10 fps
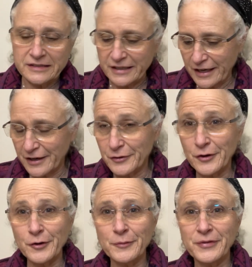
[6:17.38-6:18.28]
I don't
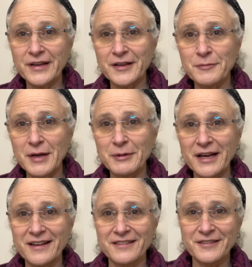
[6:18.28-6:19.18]
know, I'm thinking maybe I
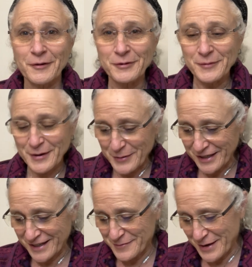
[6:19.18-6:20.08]
can double my
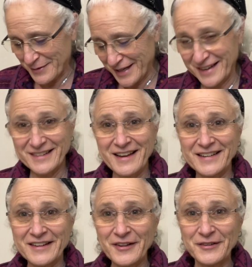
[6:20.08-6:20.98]
money, maybe get
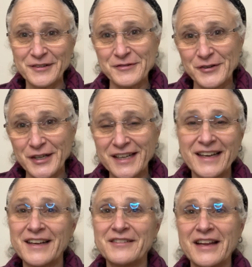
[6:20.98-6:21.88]
$9 for
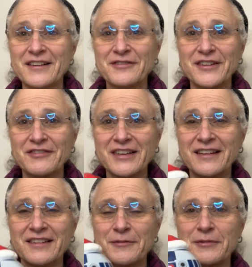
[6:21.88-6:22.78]
it,
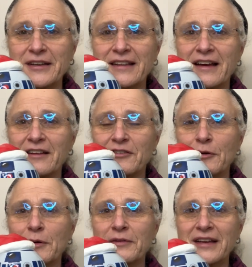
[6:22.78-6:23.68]
$8.50, something like that.
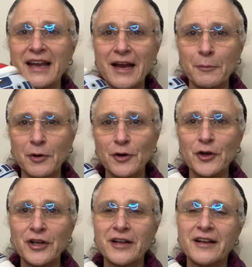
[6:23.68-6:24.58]
So it was a
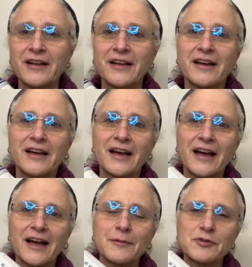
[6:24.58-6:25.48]
gamble.
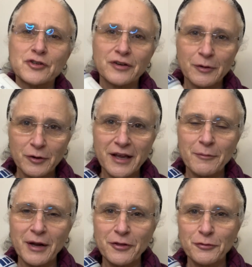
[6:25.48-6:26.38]
I'm sure I will
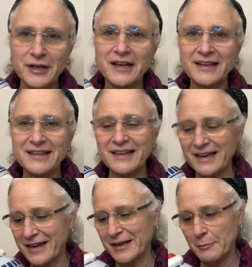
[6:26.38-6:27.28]
get my
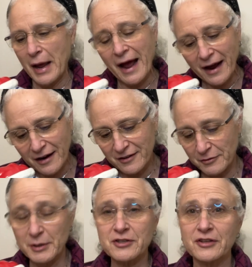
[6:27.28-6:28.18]
$3.99 back,
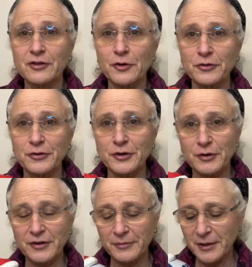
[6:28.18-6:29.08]
especially closer to
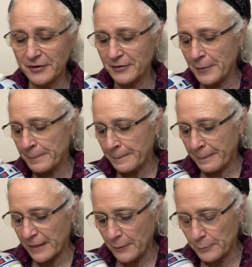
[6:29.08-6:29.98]
Christmas.
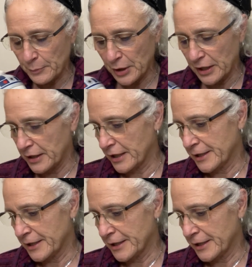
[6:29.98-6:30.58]
But